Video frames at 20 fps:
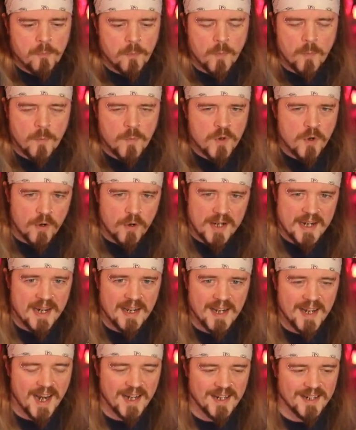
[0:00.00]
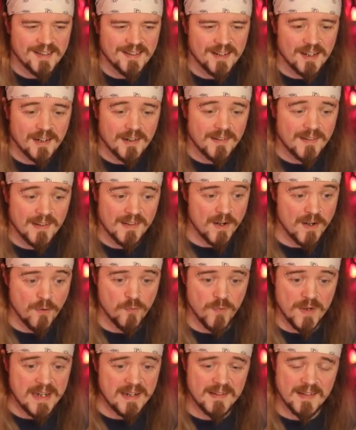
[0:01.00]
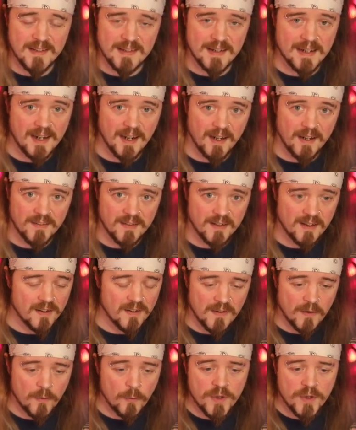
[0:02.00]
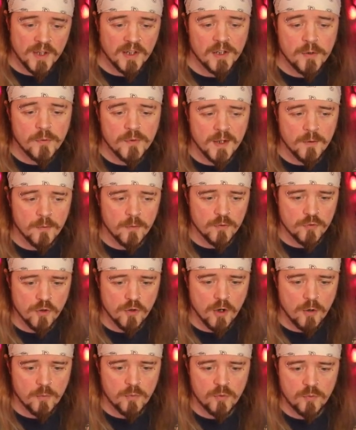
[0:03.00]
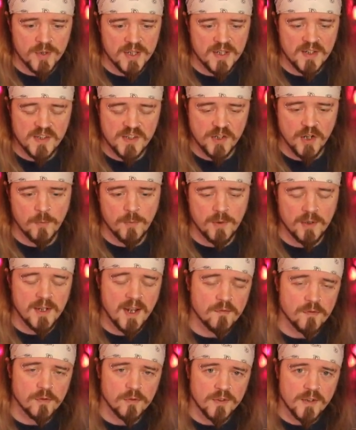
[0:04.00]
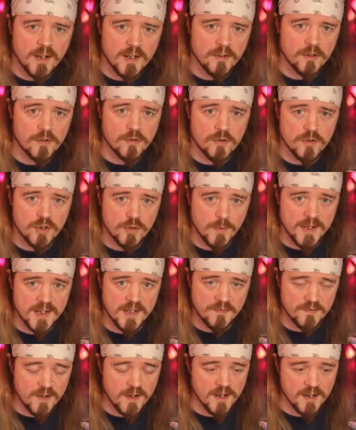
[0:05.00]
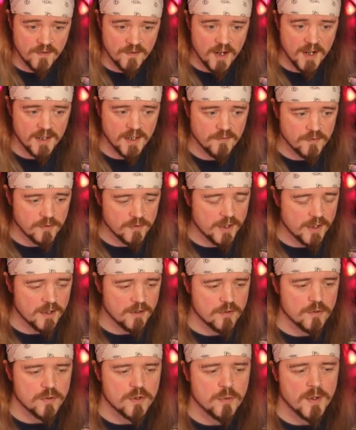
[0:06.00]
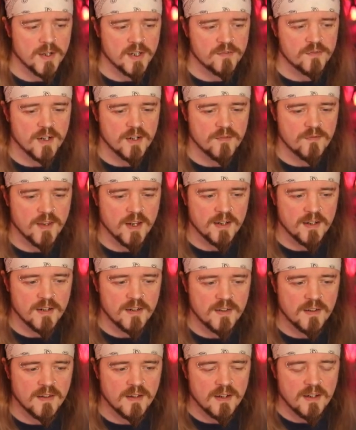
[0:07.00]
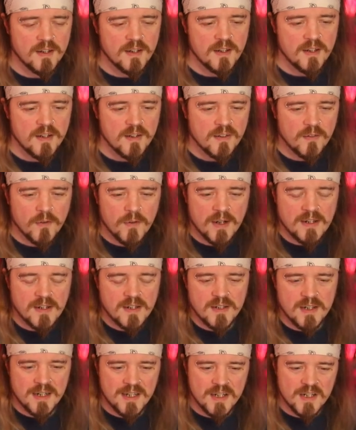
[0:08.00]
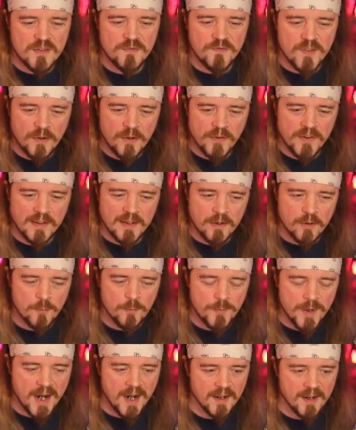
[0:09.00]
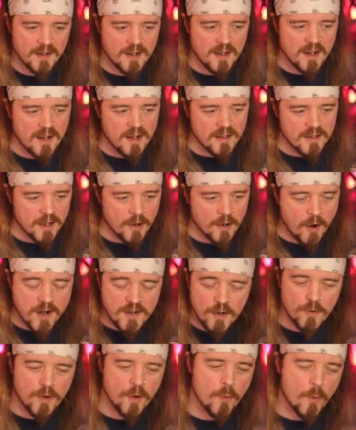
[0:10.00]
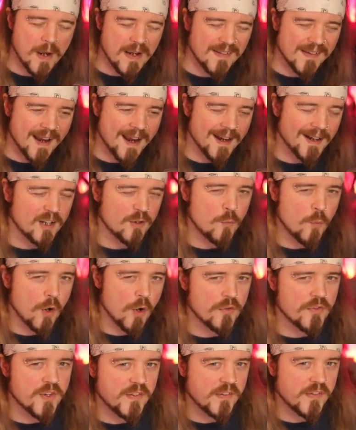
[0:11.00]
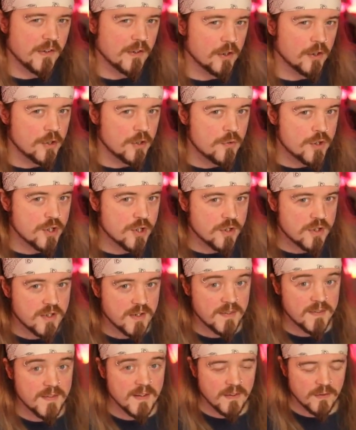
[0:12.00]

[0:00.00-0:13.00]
not killing anything because there's no reason to kill anything, because all the loot that will drop will be sub level 925, eye level 925 that is. So it just feels a little bad. Now I don't know exactly what the solution to this